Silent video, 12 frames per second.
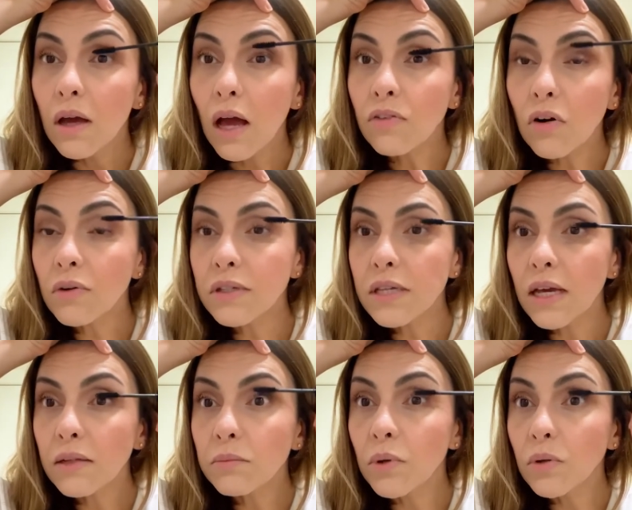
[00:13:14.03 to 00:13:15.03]
I've always
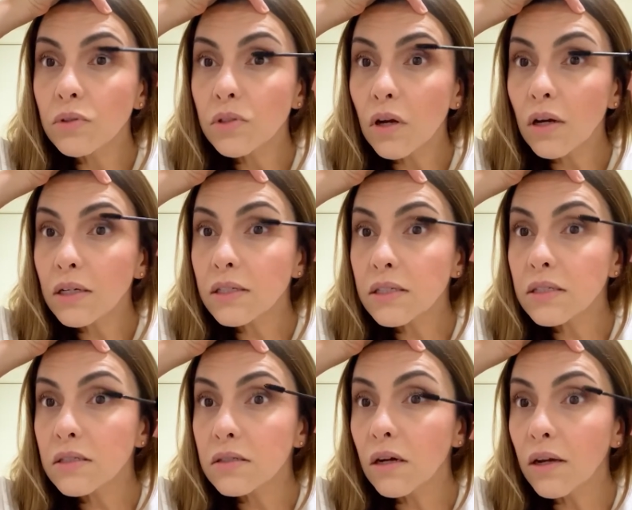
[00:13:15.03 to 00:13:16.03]
had Botox
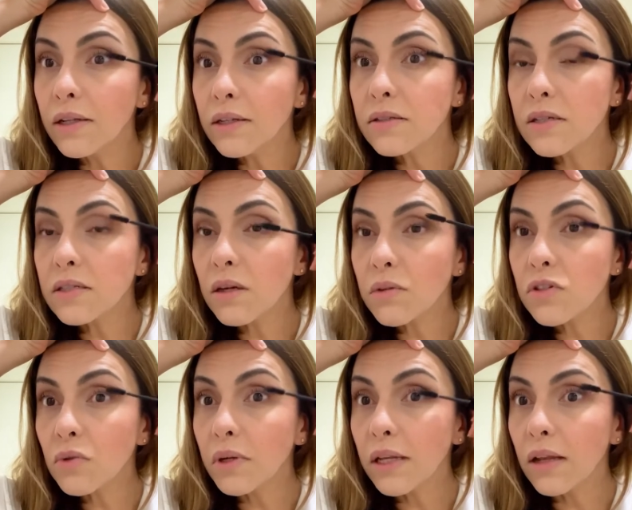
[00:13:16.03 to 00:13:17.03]
done since I was
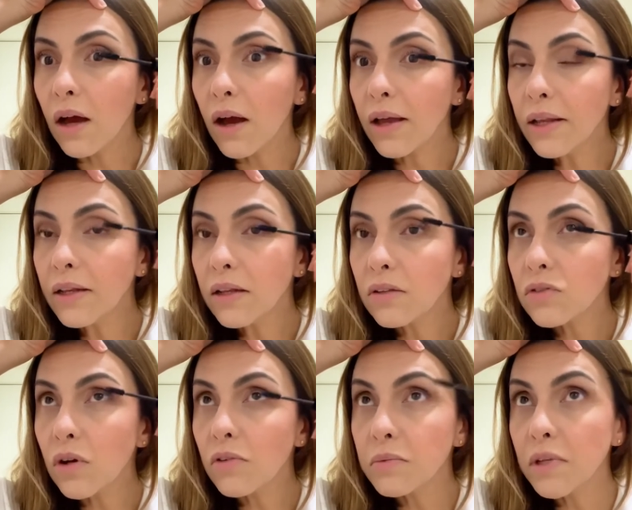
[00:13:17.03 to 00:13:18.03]
29.
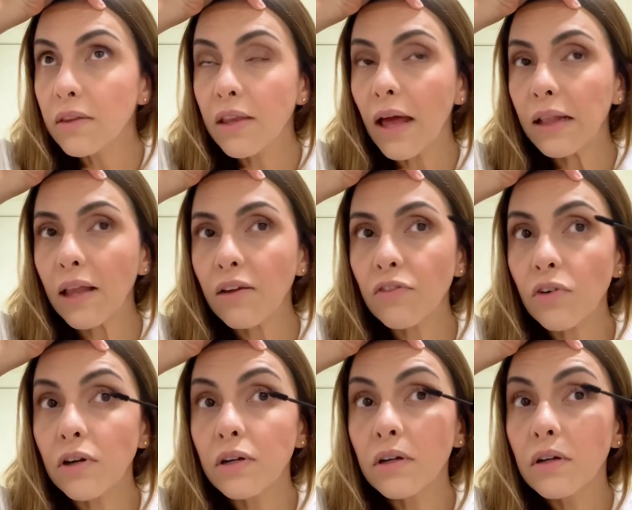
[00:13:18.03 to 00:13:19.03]
So I've done that like
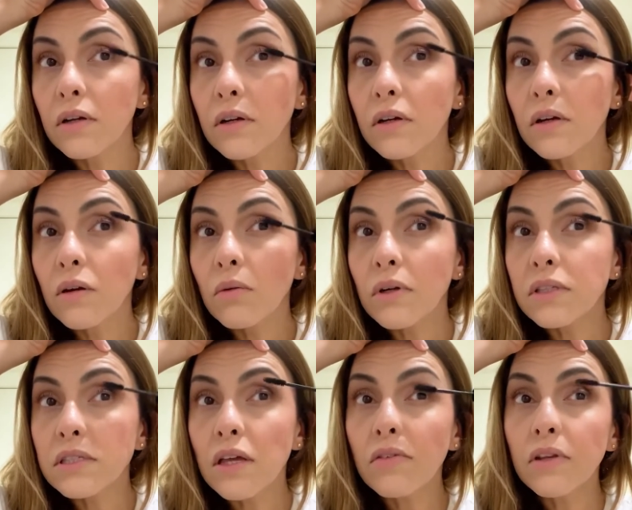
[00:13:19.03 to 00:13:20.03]
for what,
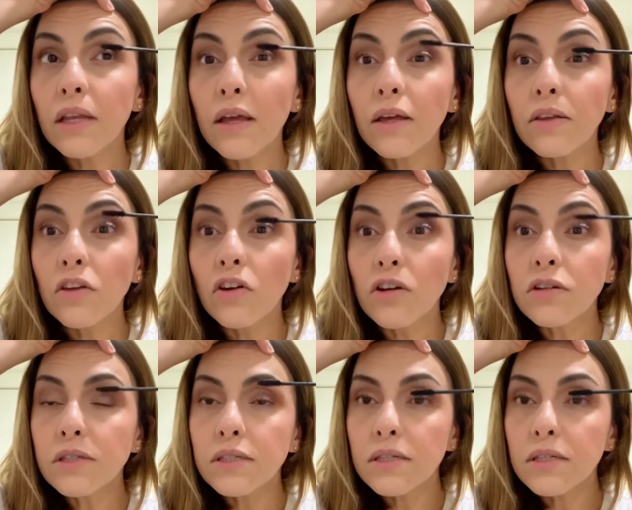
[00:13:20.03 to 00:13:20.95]
seven, eight years.